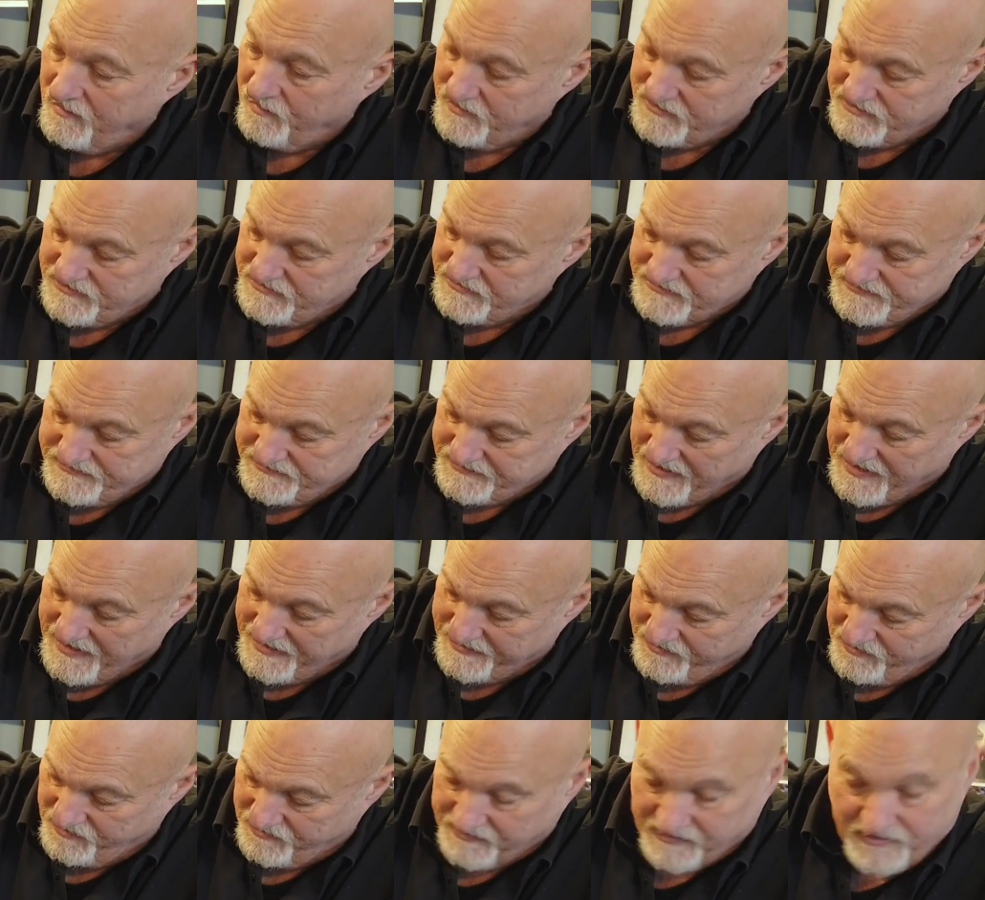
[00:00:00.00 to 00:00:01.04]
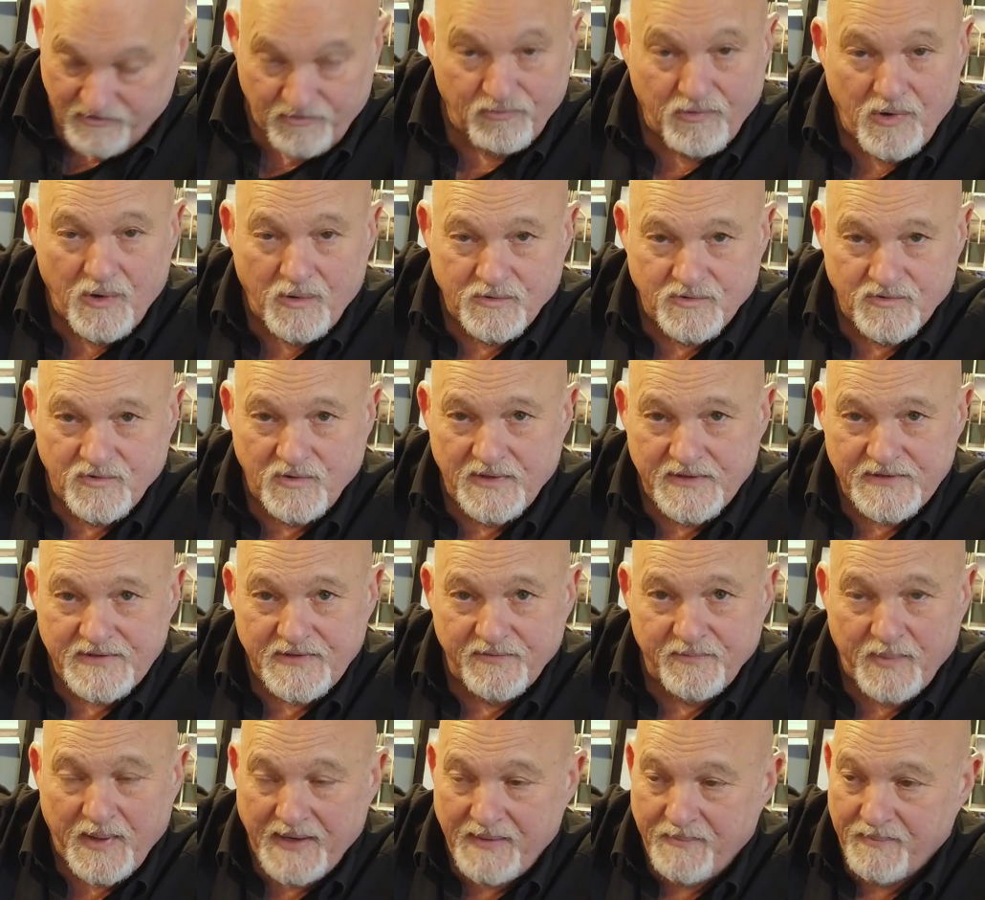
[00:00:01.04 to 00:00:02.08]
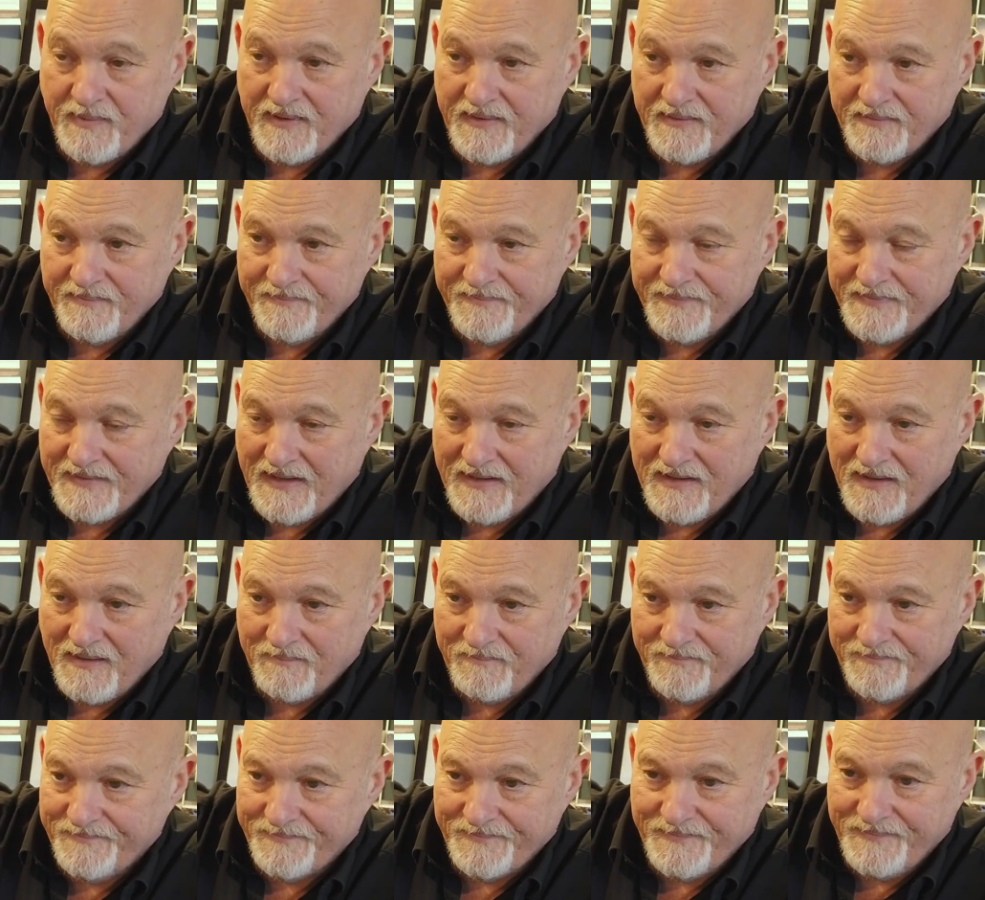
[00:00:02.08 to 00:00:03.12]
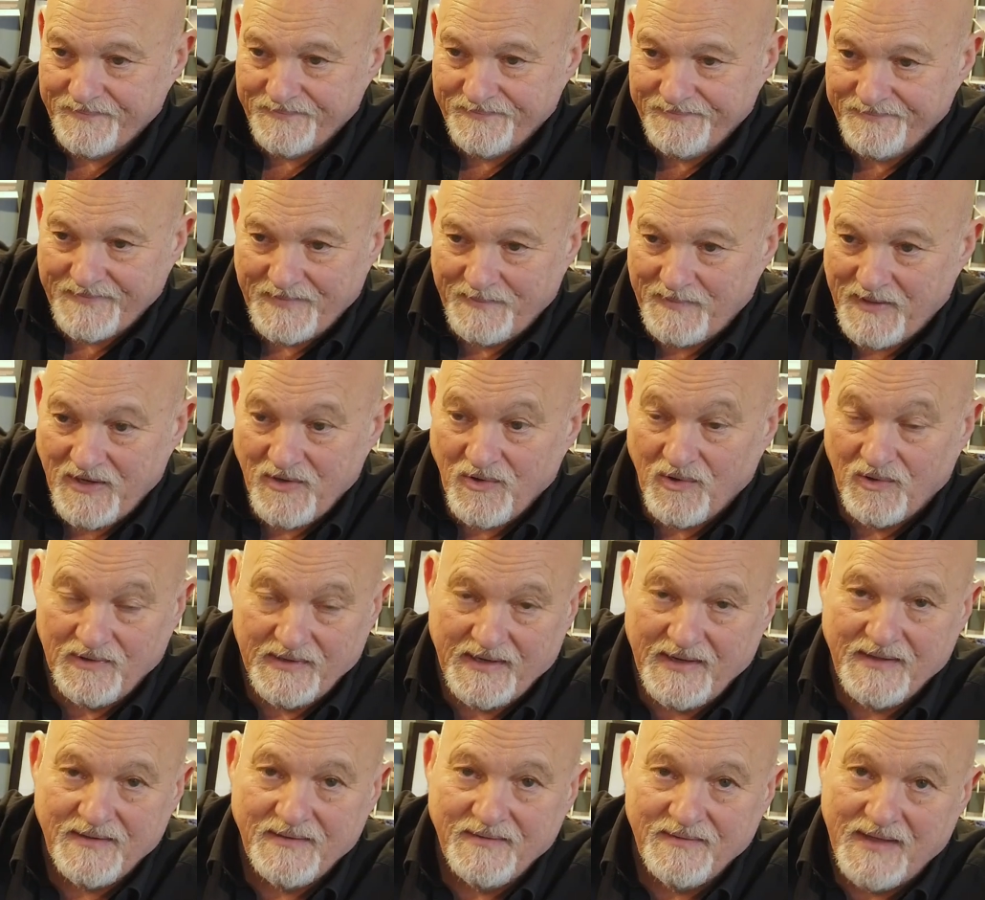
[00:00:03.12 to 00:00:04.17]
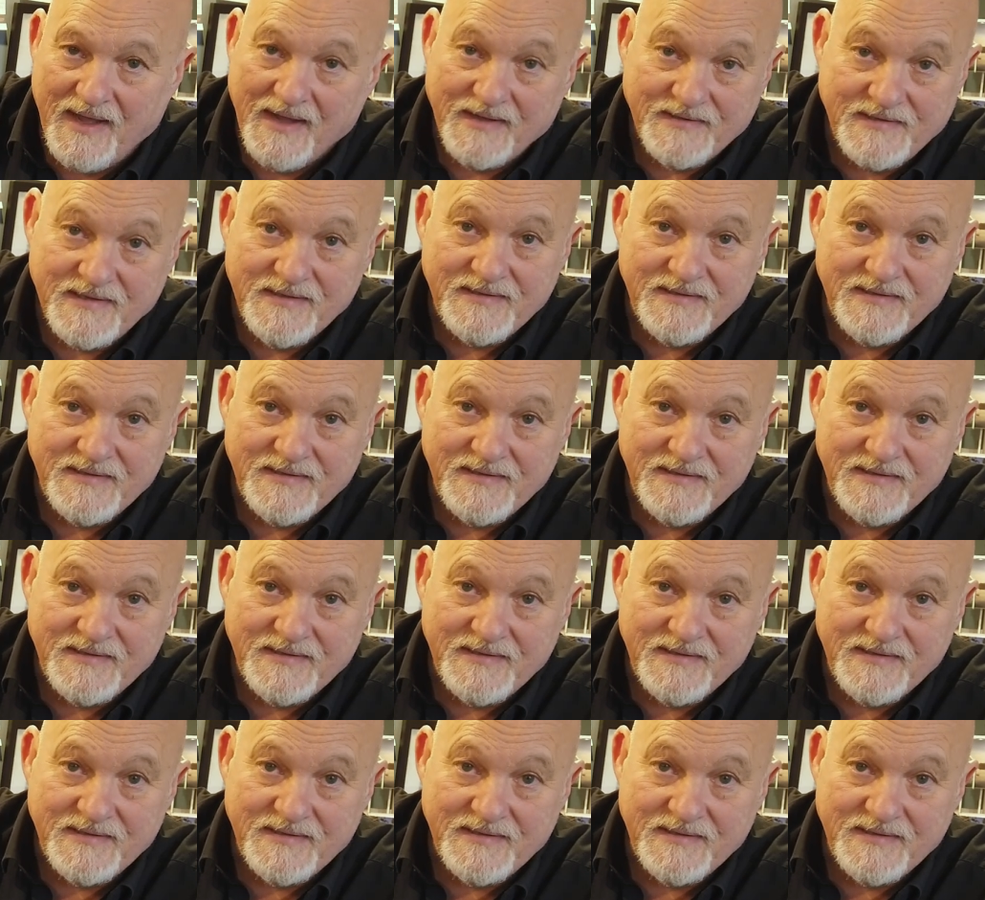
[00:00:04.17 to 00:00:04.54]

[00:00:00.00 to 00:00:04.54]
which is, I call it the Rolls Royce of paper, and I've been calling it that